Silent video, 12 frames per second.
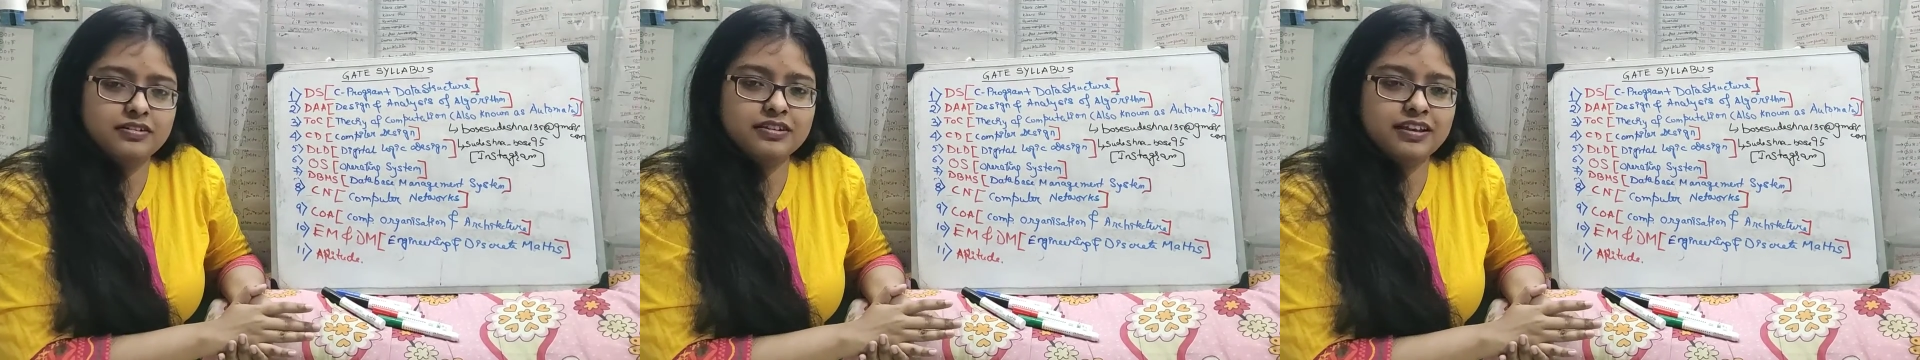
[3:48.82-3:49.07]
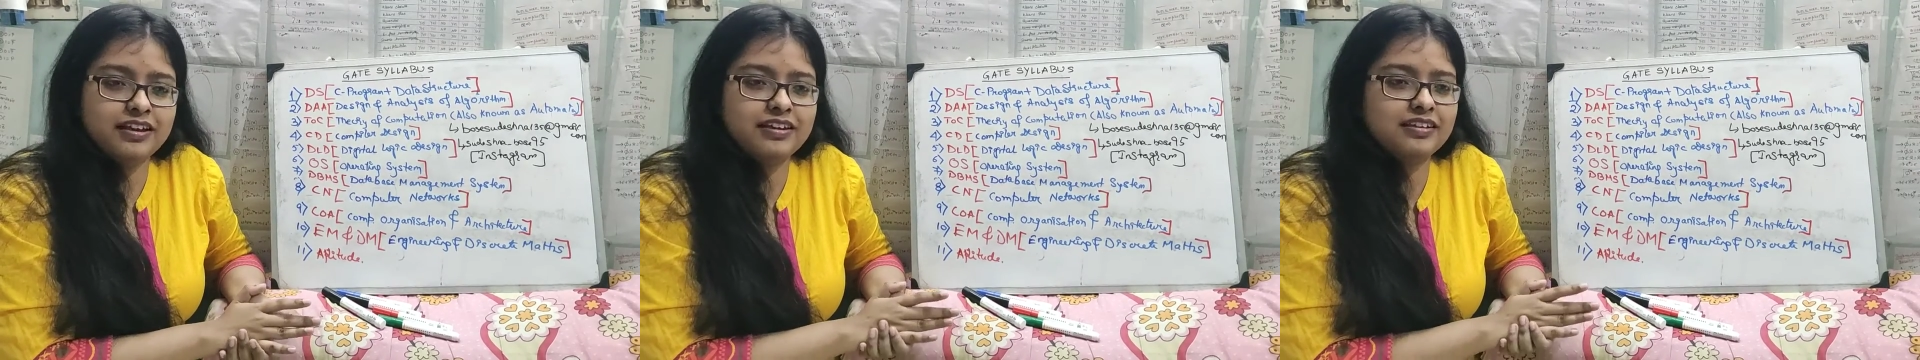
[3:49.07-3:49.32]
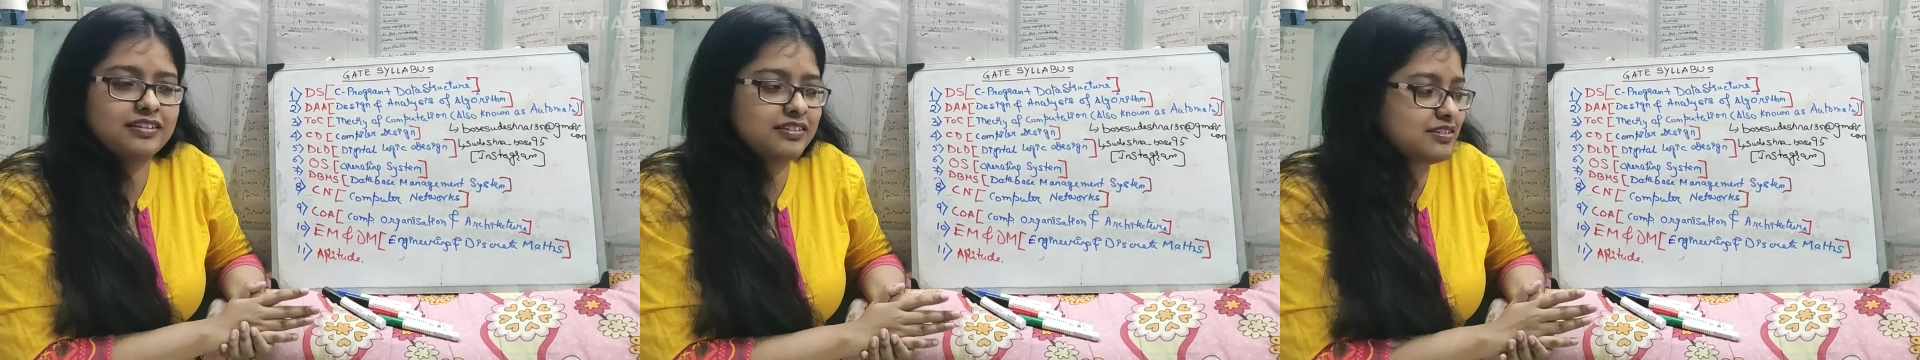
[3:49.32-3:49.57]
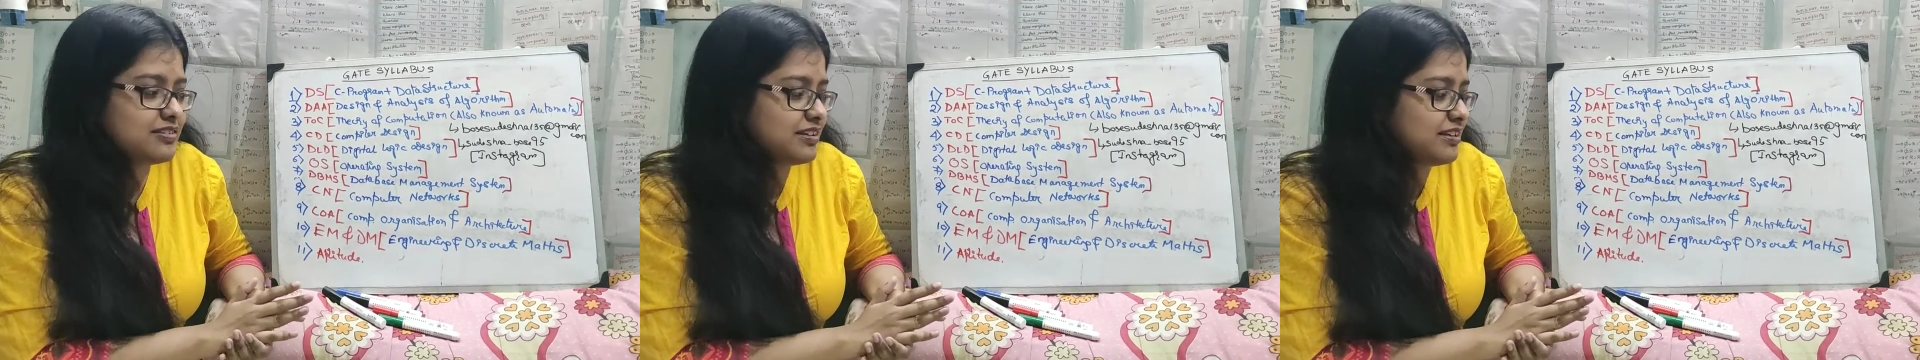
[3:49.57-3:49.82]
Yeah, it
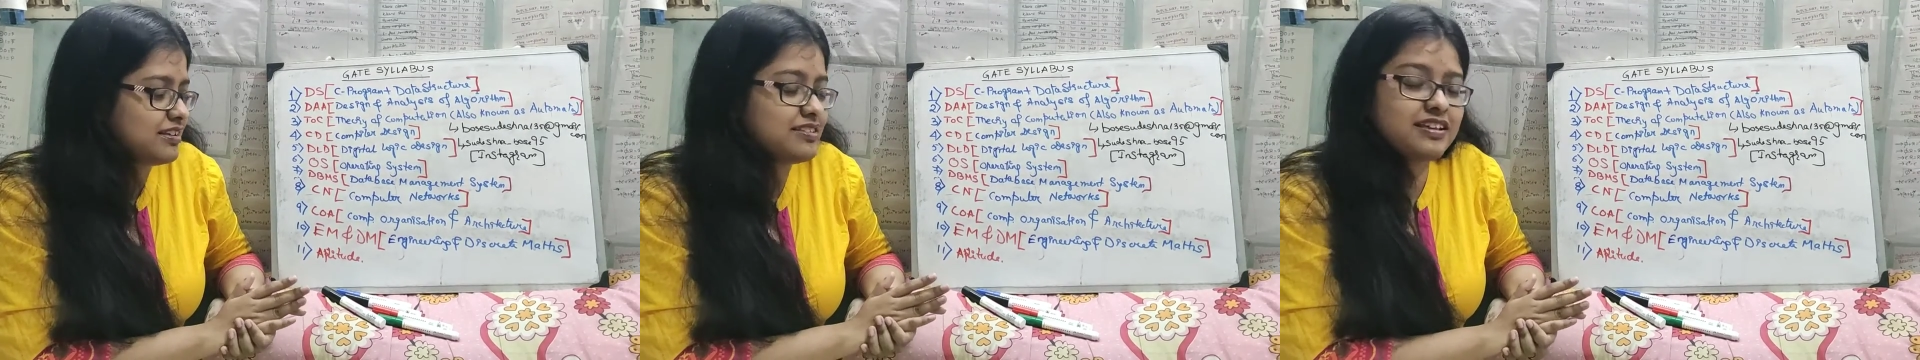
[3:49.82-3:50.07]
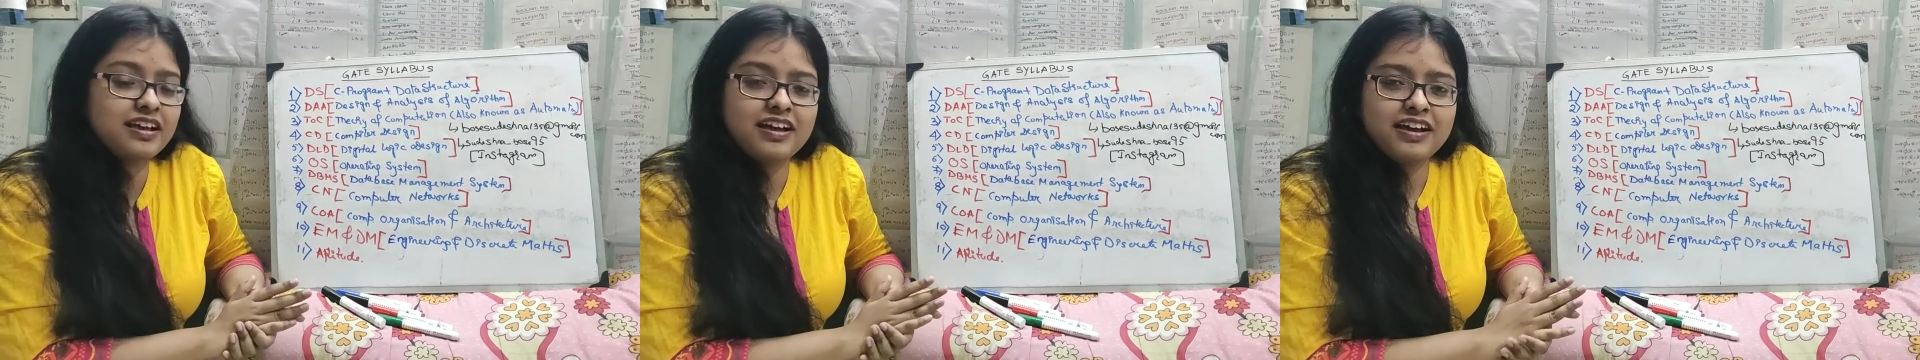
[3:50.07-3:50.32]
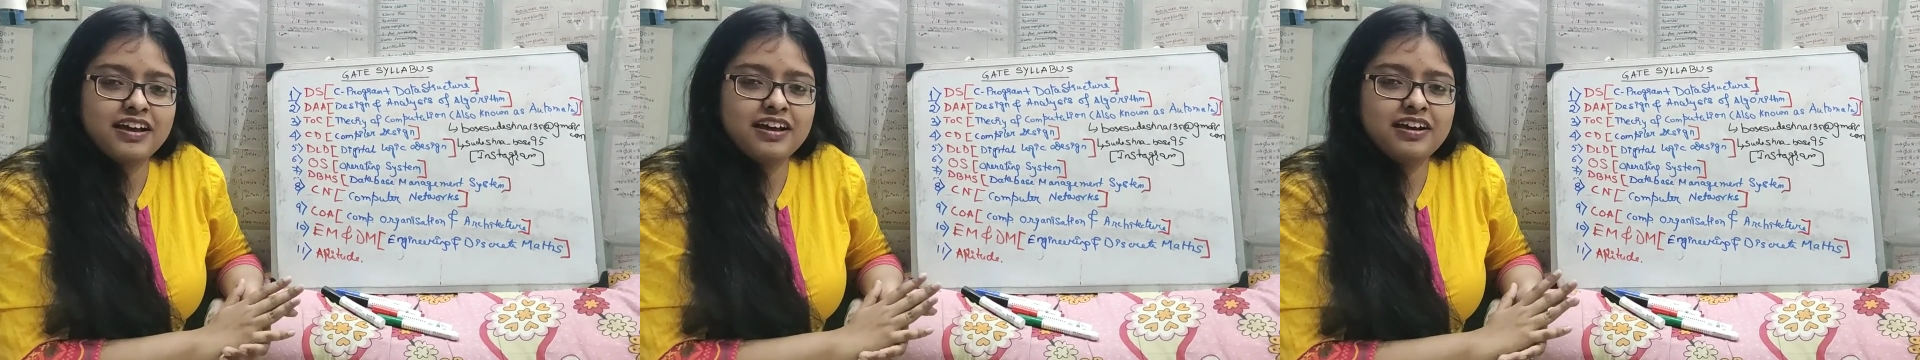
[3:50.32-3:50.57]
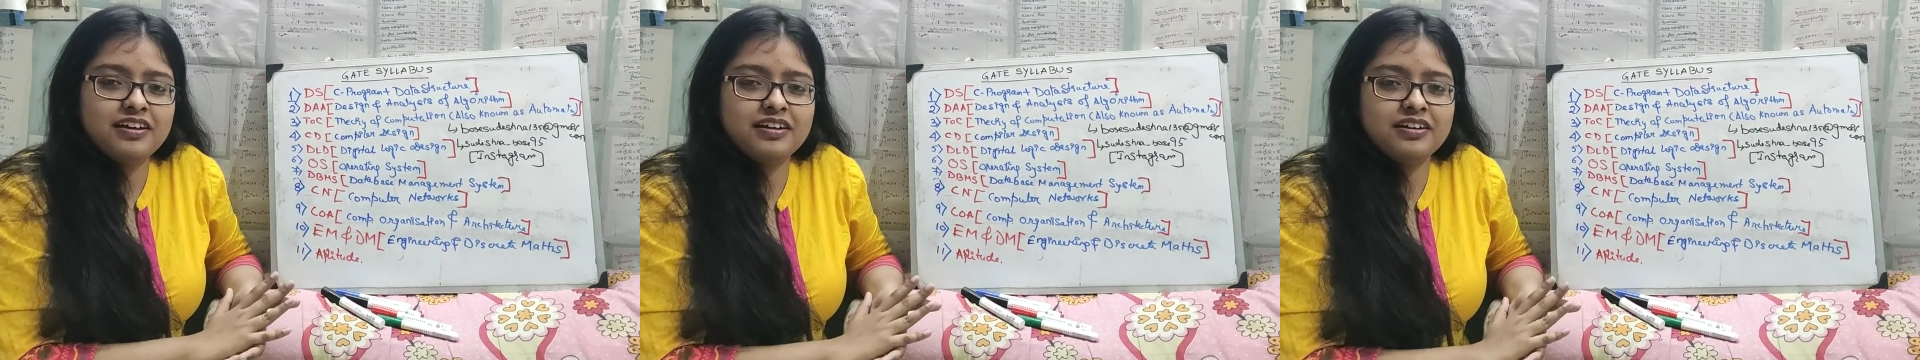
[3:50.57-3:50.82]
is.
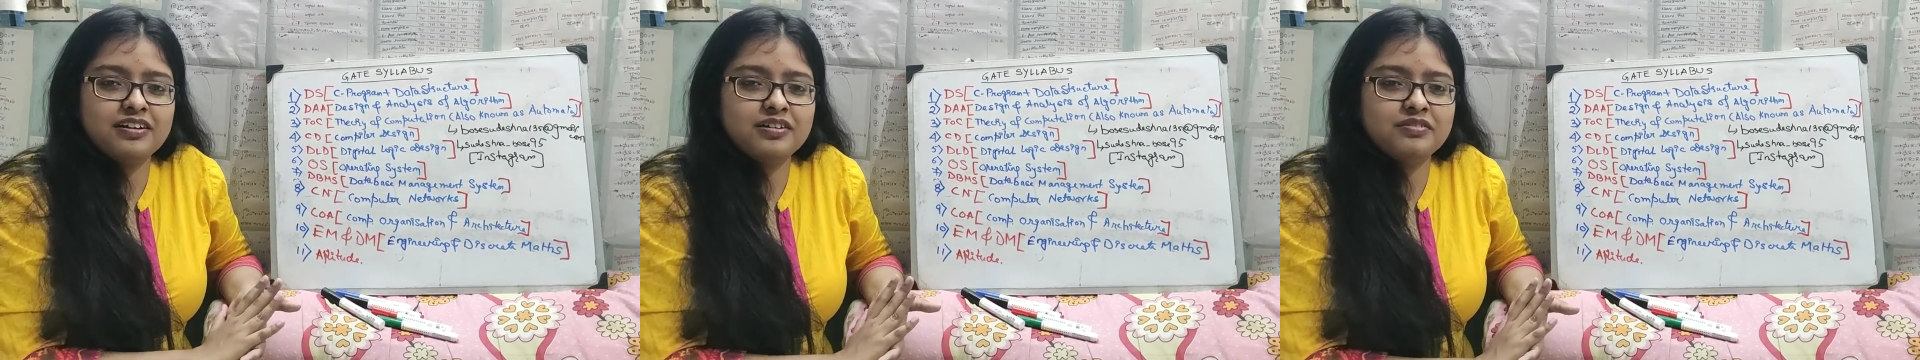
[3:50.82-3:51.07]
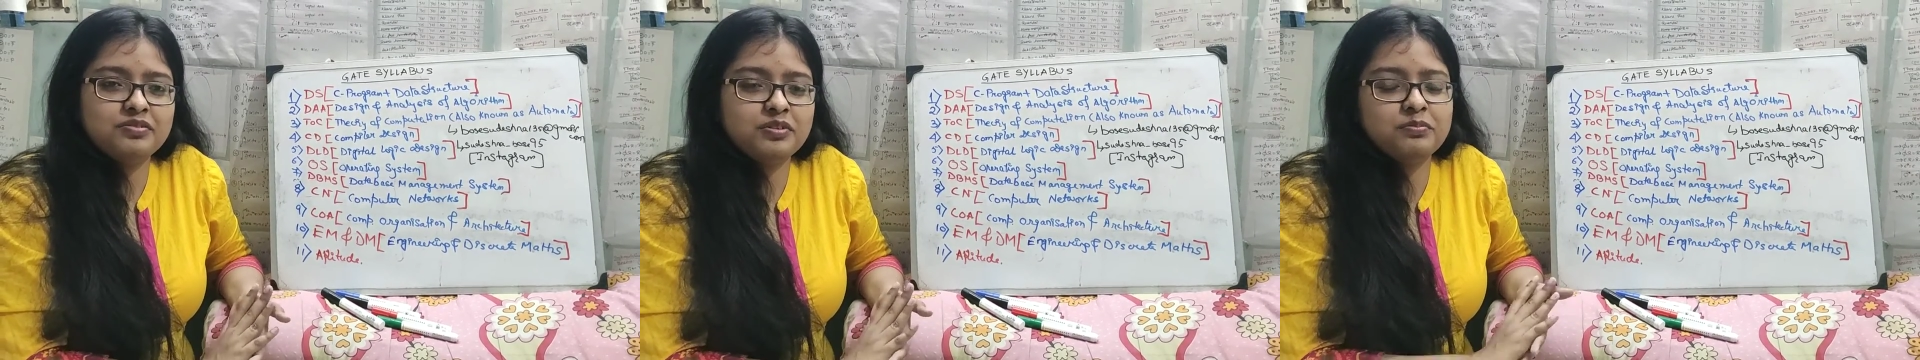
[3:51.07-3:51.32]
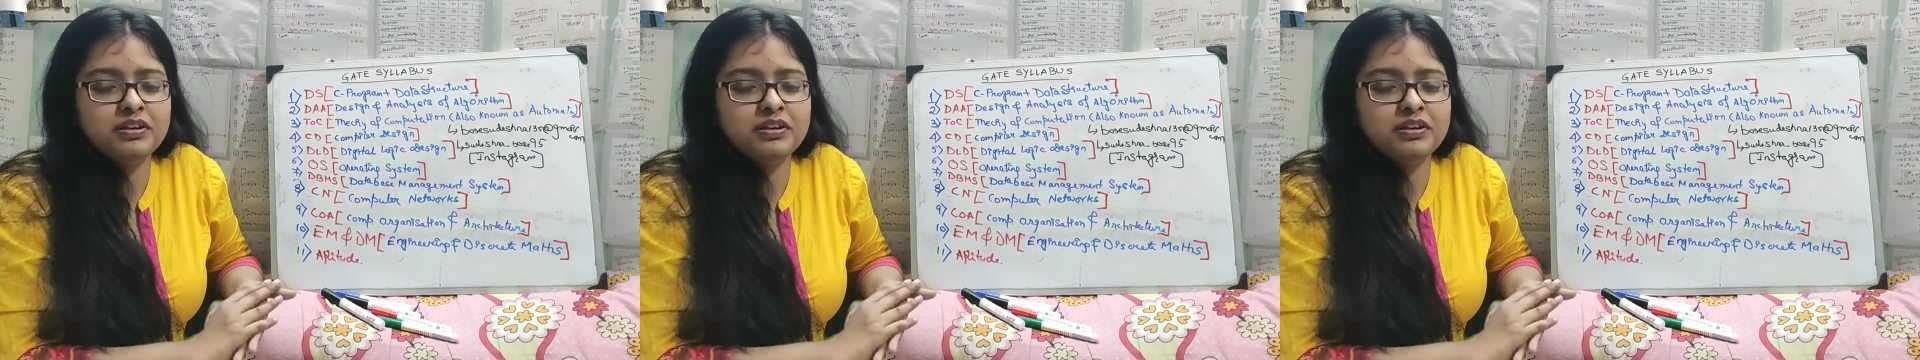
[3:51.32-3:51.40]
For